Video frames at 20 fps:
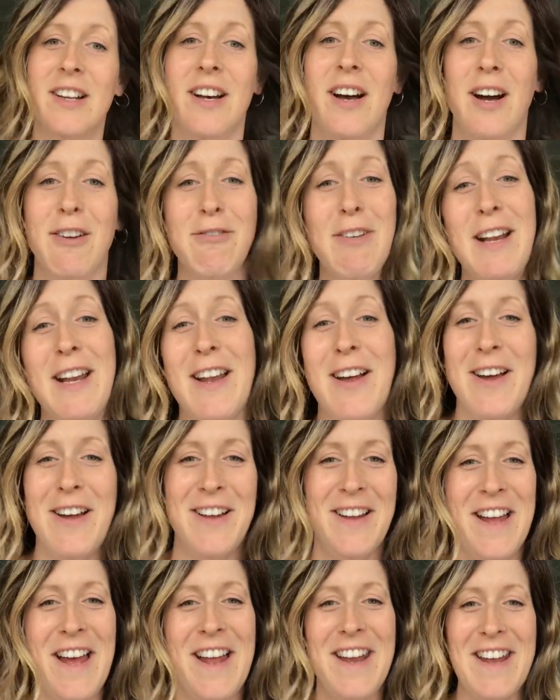I really like,
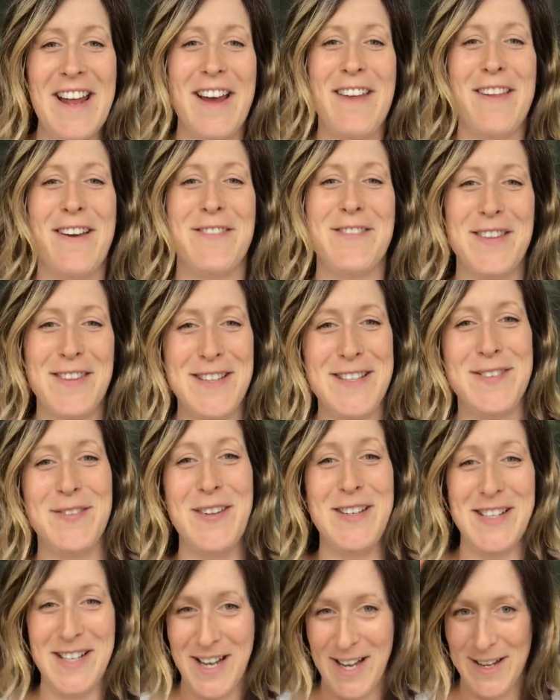now that I've done this
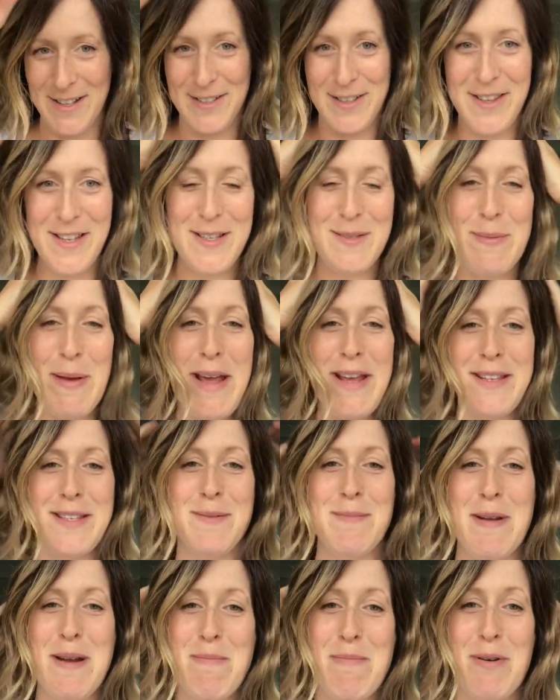video, so this piece has
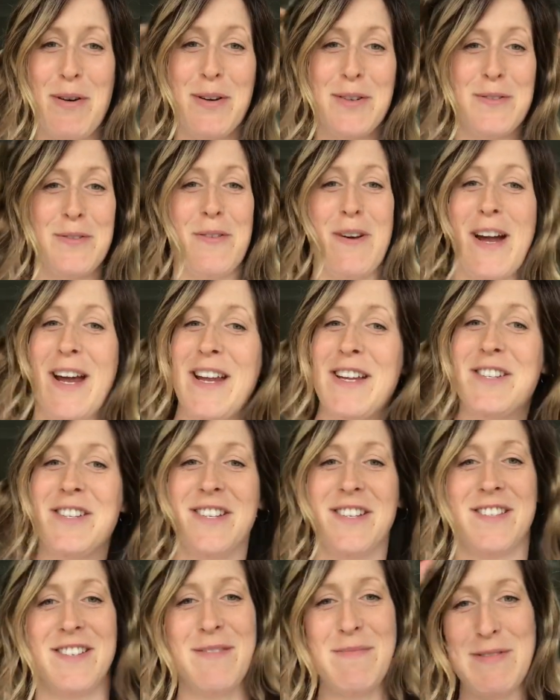been a box for
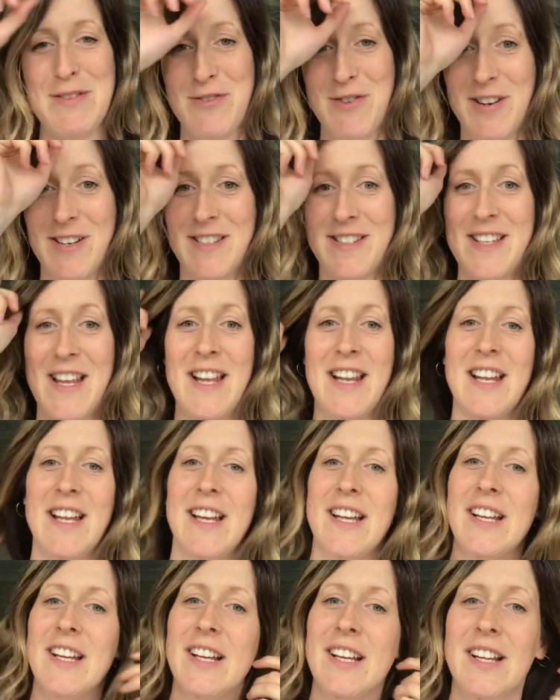ages and I've been trying to sell it,